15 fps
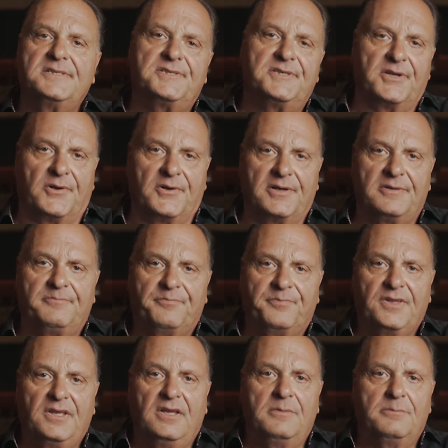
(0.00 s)
Sedona,
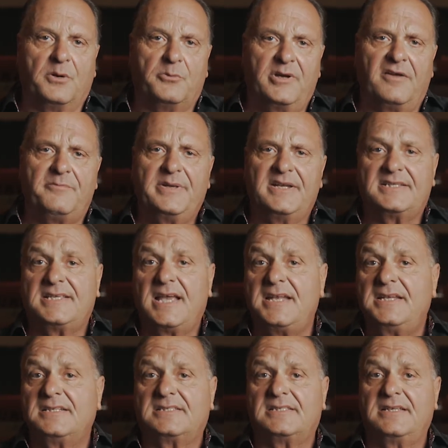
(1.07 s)
but we have been
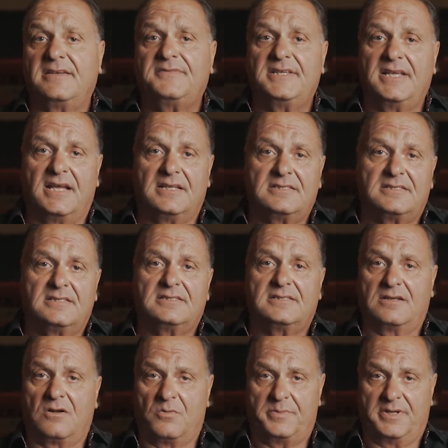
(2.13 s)
attending CFTN
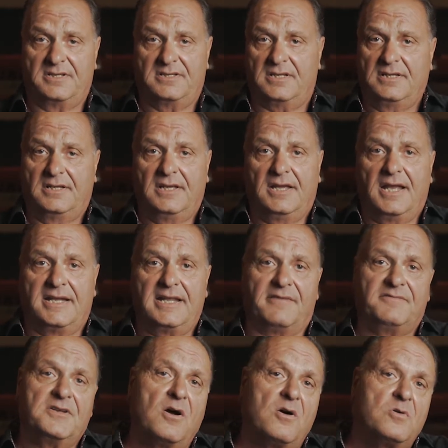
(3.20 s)
since it opened and
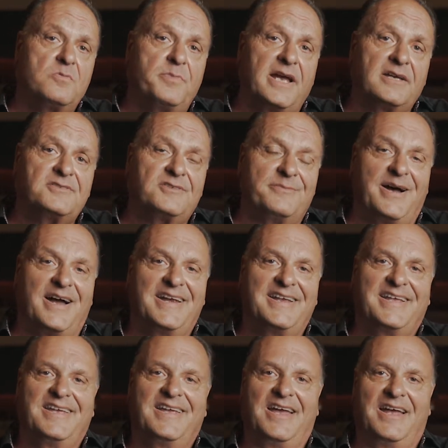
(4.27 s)
have known Pastor
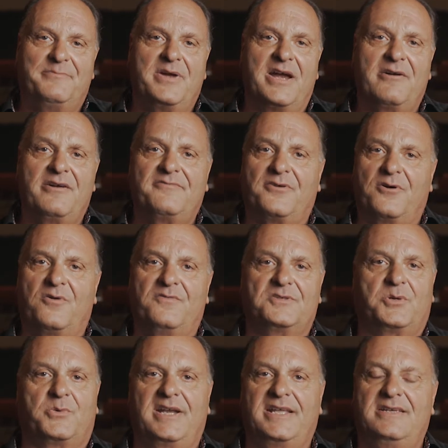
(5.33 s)
Mike and Mary for over
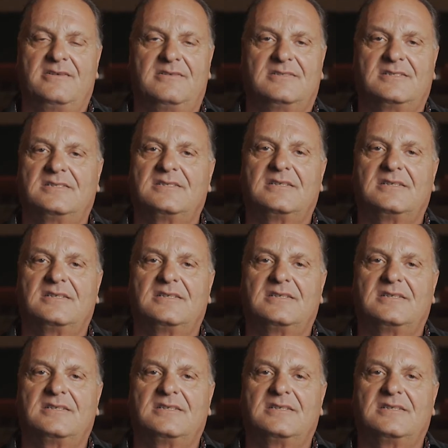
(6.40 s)
20 years.